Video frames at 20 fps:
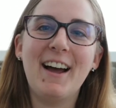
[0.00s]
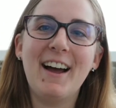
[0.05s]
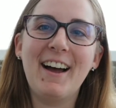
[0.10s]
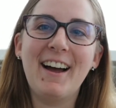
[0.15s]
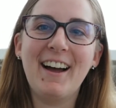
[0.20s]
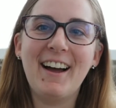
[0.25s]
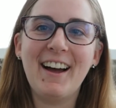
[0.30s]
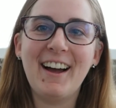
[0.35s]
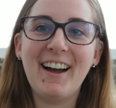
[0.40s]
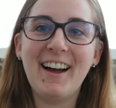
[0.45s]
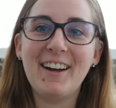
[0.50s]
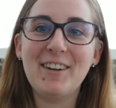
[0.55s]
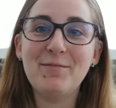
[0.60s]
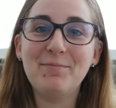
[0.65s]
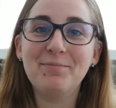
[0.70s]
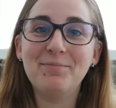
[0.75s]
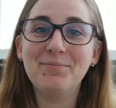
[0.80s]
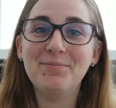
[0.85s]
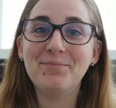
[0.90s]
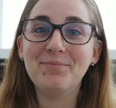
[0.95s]

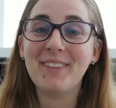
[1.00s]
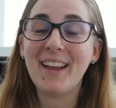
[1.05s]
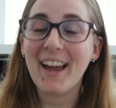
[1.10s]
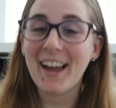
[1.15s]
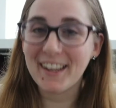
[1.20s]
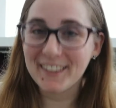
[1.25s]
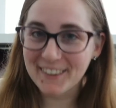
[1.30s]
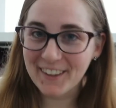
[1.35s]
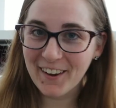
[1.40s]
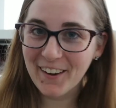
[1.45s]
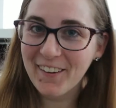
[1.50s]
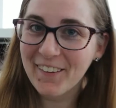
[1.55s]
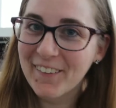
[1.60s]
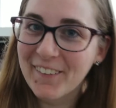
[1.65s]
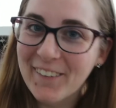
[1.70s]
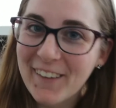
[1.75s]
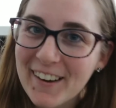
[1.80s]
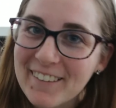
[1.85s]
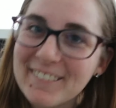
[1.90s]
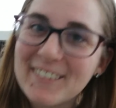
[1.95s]
Um,
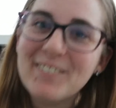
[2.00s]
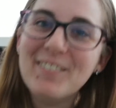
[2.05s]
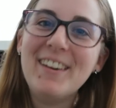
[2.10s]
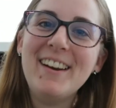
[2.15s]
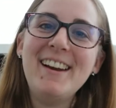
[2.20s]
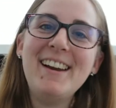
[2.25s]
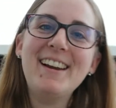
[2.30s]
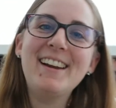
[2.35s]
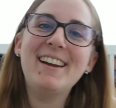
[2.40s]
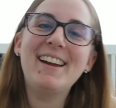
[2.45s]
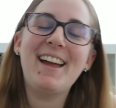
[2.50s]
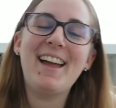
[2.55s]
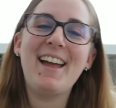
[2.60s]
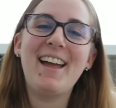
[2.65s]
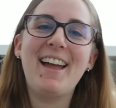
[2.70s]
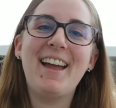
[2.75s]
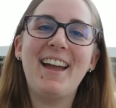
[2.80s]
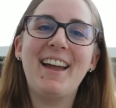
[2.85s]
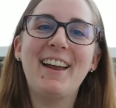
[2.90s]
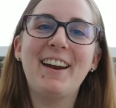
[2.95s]
hello, everybody,
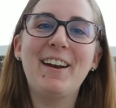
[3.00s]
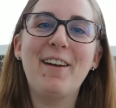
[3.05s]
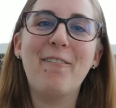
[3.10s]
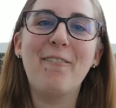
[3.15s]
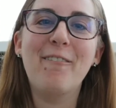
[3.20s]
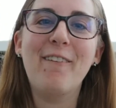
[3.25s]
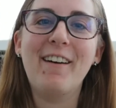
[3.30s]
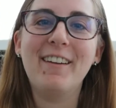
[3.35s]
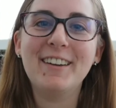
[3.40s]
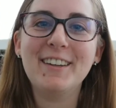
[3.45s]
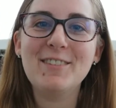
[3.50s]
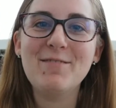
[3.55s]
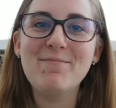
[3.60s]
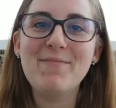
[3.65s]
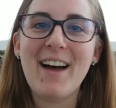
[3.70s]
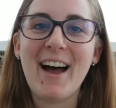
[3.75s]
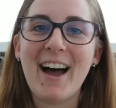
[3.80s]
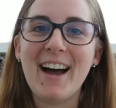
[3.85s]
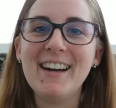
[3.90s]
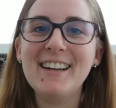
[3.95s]
and welcome
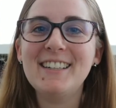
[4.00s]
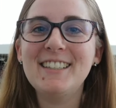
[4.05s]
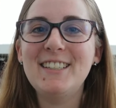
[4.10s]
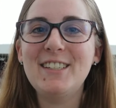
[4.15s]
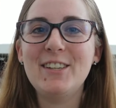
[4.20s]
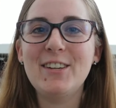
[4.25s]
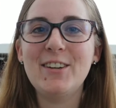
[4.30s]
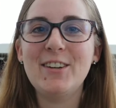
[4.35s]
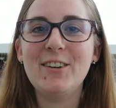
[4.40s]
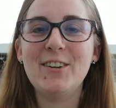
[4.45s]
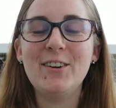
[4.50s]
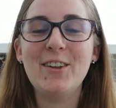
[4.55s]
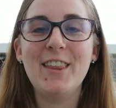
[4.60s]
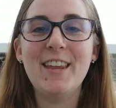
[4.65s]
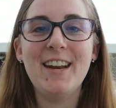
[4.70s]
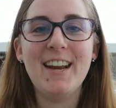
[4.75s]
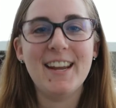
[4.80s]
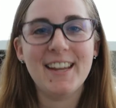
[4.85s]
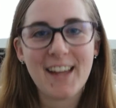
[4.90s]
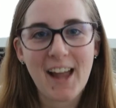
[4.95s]
back to the
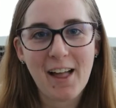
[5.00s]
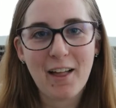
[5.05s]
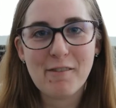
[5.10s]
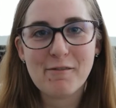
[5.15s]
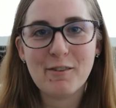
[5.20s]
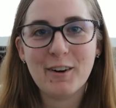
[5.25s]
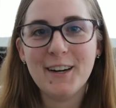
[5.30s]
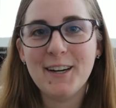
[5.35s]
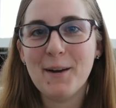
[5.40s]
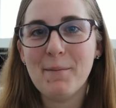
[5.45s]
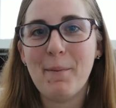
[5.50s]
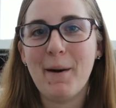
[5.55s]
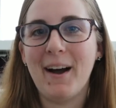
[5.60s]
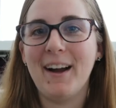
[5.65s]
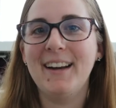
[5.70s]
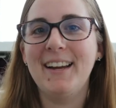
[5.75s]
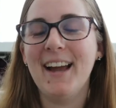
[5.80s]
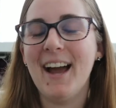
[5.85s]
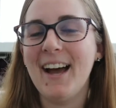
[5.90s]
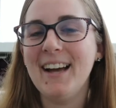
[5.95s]
Knit California
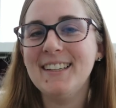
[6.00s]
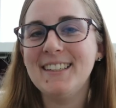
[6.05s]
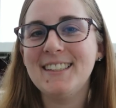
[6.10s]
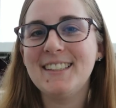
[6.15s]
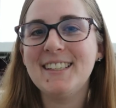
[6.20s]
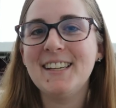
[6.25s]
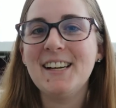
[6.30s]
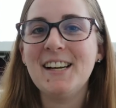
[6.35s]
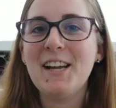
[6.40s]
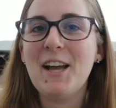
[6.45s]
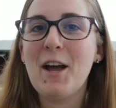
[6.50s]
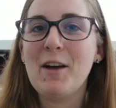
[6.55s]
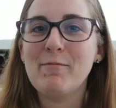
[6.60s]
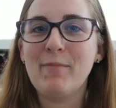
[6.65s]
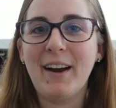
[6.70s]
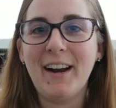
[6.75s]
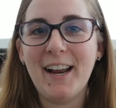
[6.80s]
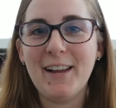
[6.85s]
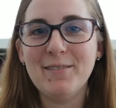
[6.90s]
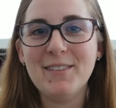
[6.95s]
podcast.
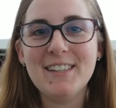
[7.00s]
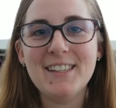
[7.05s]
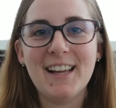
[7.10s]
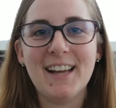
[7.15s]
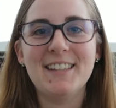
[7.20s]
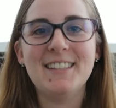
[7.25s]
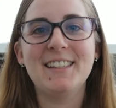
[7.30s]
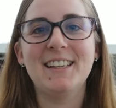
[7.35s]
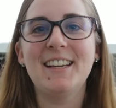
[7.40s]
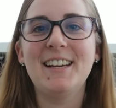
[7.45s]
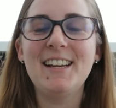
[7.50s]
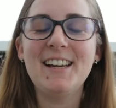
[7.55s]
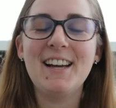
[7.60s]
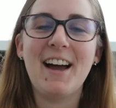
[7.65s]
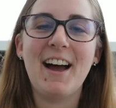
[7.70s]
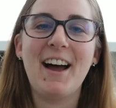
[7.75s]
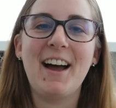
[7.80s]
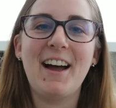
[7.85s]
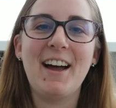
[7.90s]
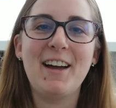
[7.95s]
My name is Leslie.
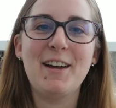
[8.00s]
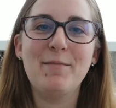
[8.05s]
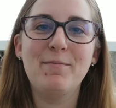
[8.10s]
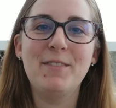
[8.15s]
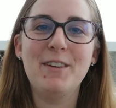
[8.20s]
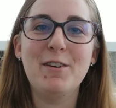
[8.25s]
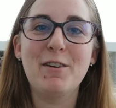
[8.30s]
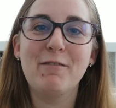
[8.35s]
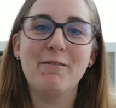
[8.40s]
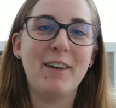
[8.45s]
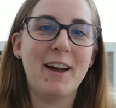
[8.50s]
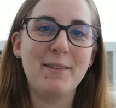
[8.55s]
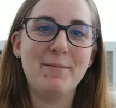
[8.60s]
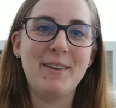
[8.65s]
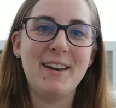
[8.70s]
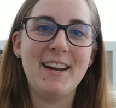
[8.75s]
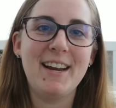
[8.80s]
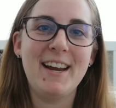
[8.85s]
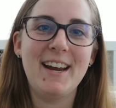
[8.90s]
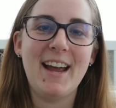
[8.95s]
I'm, you can find
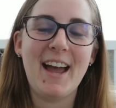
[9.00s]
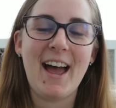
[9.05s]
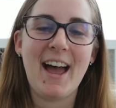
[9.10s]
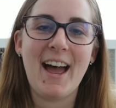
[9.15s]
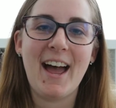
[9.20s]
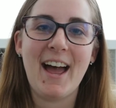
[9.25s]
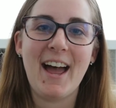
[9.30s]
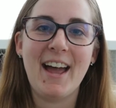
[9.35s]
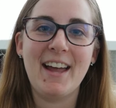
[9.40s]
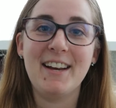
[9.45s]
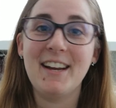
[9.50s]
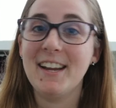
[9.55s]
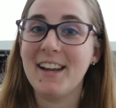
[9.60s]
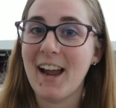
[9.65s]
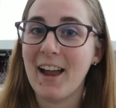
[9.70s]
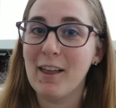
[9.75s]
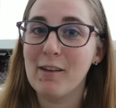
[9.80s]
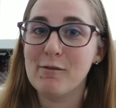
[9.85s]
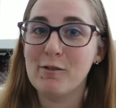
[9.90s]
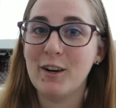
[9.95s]
me at Knit
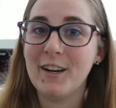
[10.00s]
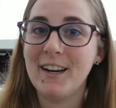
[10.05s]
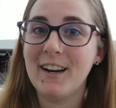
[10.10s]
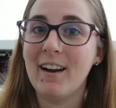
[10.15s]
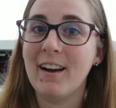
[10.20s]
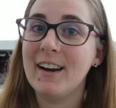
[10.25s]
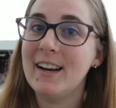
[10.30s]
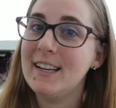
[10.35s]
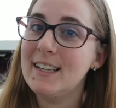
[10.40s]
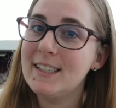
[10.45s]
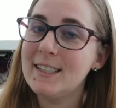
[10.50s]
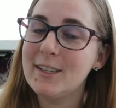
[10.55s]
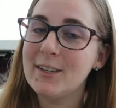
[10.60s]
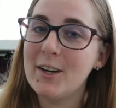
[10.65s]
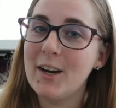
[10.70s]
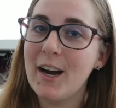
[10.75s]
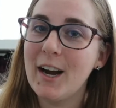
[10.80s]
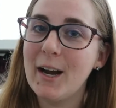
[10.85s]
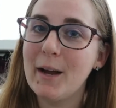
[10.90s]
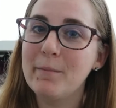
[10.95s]
California on
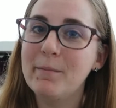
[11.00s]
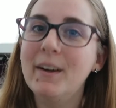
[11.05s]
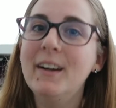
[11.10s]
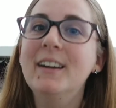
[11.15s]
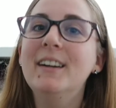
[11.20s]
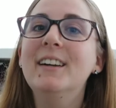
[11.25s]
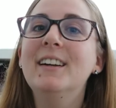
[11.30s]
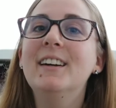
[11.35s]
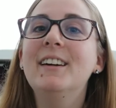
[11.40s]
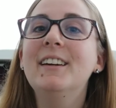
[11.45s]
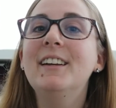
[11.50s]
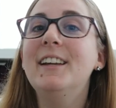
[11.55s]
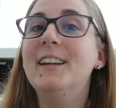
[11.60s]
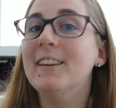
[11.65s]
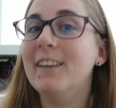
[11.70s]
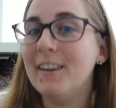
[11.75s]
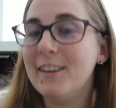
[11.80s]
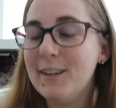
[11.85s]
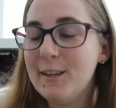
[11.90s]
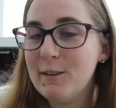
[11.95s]
Instagram,
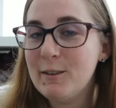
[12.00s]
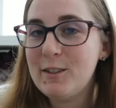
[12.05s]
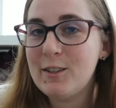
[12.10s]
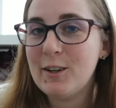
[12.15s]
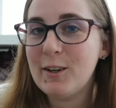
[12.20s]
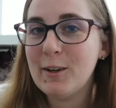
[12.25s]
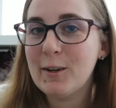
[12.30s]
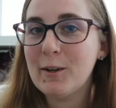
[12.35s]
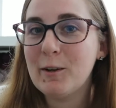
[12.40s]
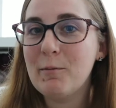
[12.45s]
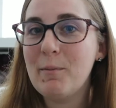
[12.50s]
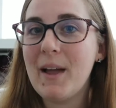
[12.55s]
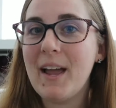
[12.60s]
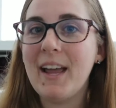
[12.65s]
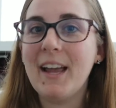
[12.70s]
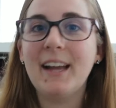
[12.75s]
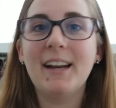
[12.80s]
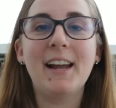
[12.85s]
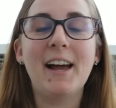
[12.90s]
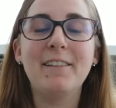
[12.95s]
here on YouTube,
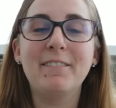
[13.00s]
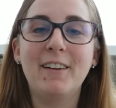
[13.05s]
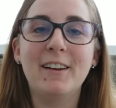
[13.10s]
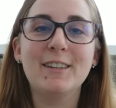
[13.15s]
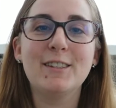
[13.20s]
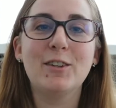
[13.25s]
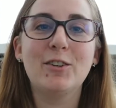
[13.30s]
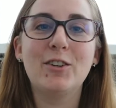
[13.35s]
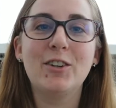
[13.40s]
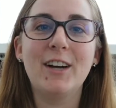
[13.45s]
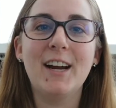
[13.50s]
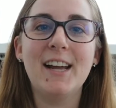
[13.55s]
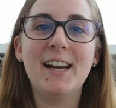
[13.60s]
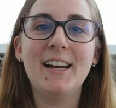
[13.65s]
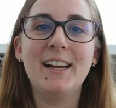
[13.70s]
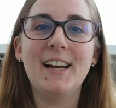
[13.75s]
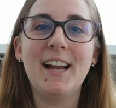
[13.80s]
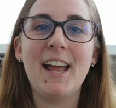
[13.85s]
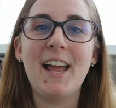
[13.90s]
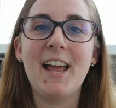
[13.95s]
and I've also
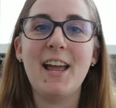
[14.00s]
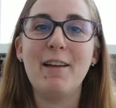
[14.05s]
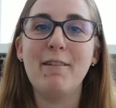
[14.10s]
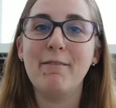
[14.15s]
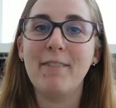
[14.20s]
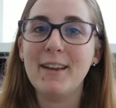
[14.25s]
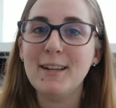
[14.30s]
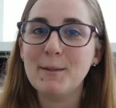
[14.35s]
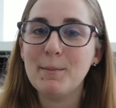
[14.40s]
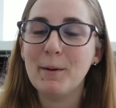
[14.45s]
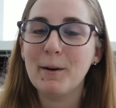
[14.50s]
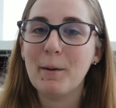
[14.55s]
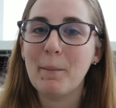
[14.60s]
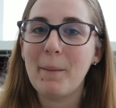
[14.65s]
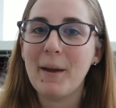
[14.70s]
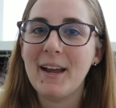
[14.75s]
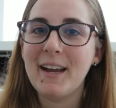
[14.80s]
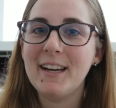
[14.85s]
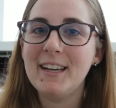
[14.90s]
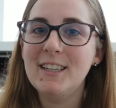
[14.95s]
created a Facebook
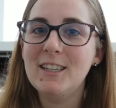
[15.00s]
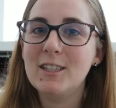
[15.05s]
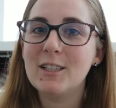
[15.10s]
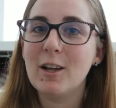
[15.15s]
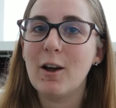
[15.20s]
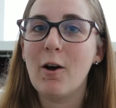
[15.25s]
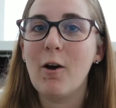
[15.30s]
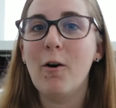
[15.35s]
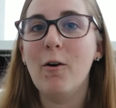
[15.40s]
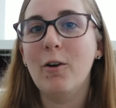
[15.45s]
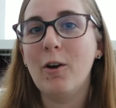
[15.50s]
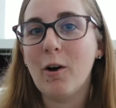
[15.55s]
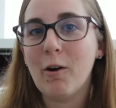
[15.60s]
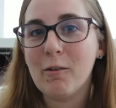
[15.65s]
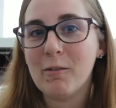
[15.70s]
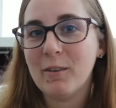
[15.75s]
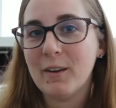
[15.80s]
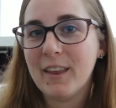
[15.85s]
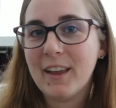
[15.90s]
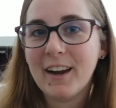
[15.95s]
page, so go
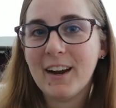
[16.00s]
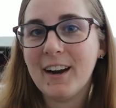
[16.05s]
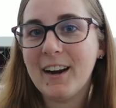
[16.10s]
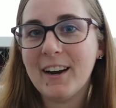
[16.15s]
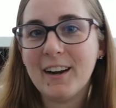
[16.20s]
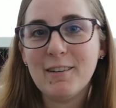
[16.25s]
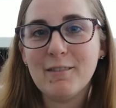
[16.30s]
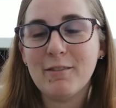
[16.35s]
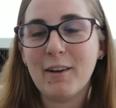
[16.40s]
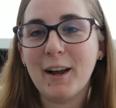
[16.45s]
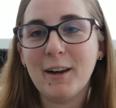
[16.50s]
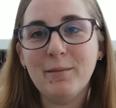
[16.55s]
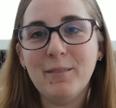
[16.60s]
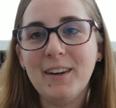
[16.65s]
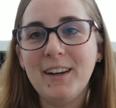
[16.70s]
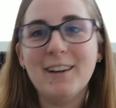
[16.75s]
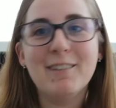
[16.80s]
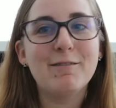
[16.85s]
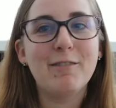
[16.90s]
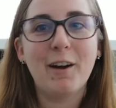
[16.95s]
over there and find
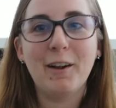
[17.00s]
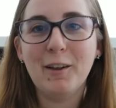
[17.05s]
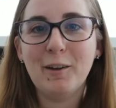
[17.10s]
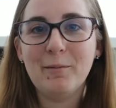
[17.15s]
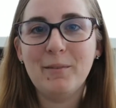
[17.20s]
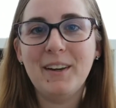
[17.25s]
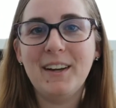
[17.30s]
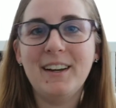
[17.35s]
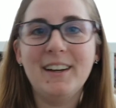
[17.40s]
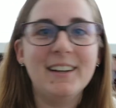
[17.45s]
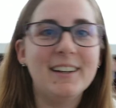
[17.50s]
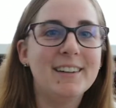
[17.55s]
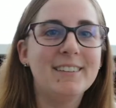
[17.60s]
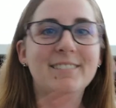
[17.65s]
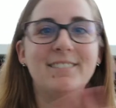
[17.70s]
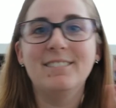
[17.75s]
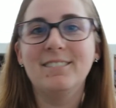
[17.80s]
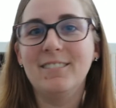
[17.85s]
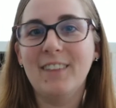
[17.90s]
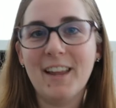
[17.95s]
me and follow me
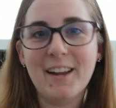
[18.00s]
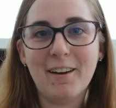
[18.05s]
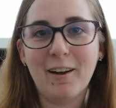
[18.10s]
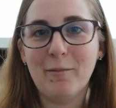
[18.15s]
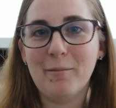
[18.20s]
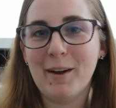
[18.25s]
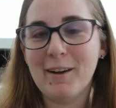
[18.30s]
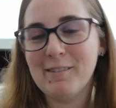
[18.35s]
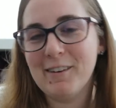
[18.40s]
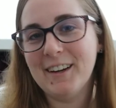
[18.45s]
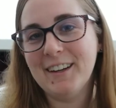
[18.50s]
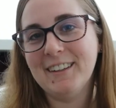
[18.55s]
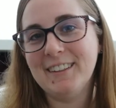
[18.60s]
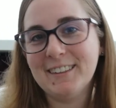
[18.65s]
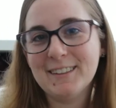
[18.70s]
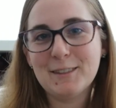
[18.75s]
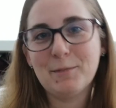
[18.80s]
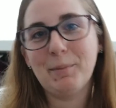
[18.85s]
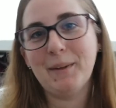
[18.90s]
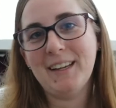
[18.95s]
and like all my
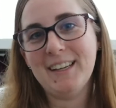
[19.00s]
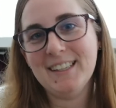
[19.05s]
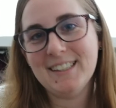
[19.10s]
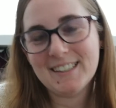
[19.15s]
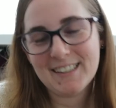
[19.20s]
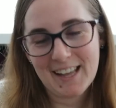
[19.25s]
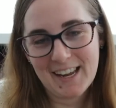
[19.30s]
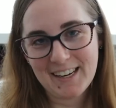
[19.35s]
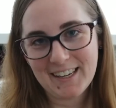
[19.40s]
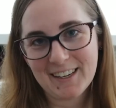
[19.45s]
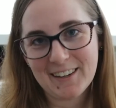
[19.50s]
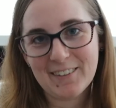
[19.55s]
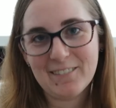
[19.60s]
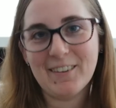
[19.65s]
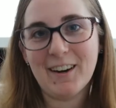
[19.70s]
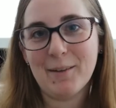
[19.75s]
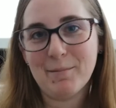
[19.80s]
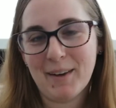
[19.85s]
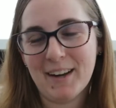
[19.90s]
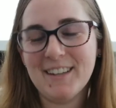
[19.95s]
reels, please. Thank you
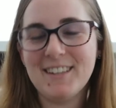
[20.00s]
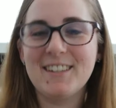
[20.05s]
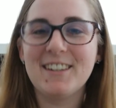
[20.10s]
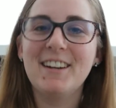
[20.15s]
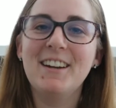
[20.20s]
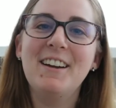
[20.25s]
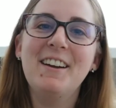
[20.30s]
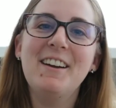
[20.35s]
very much.